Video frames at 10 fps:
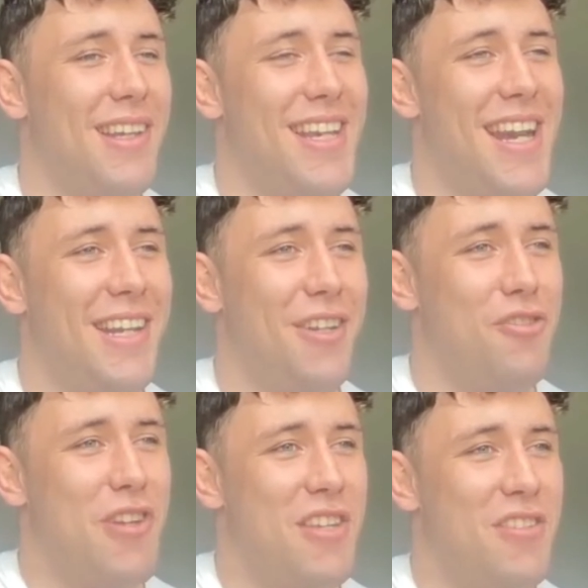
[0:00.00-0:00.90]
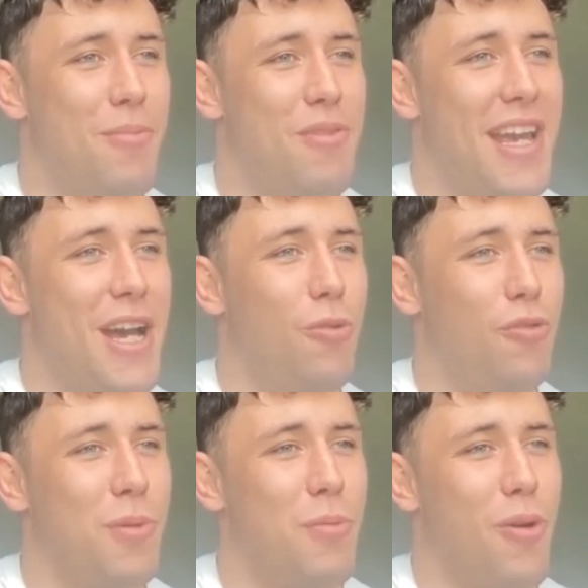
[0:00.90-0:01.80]
he had us dress up as
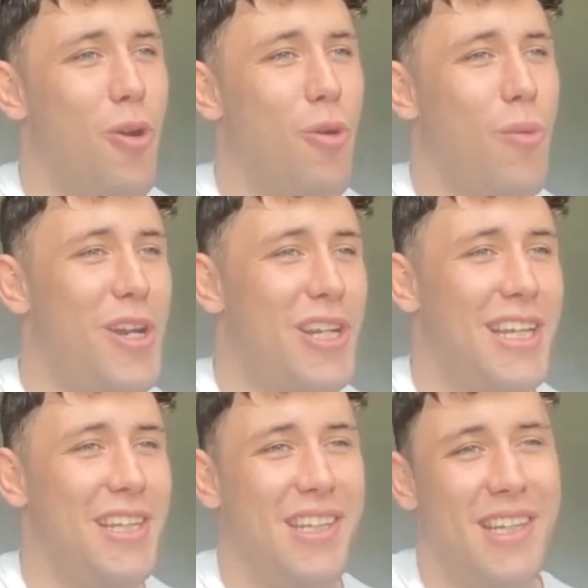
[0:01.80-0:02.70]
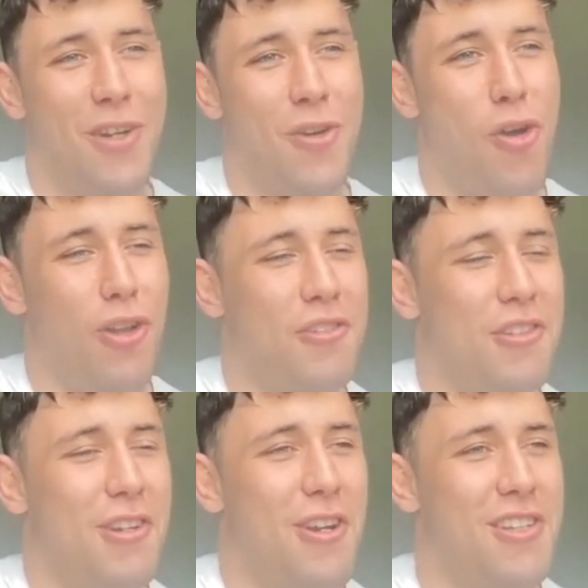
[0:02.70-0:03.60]
elves, but we were all wearing hula
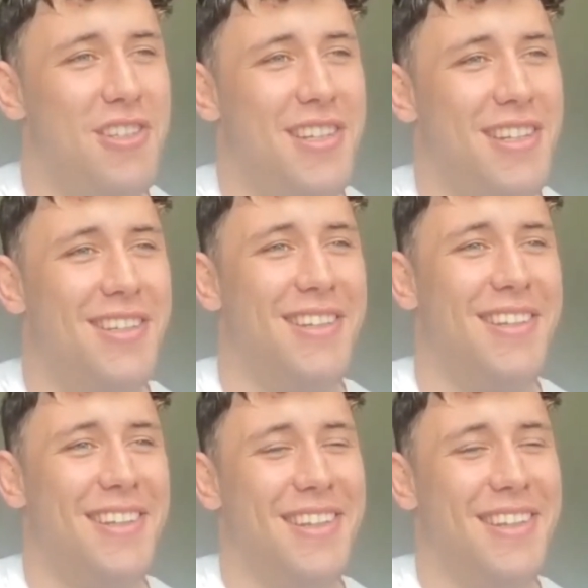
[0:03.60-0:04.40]
skirts, and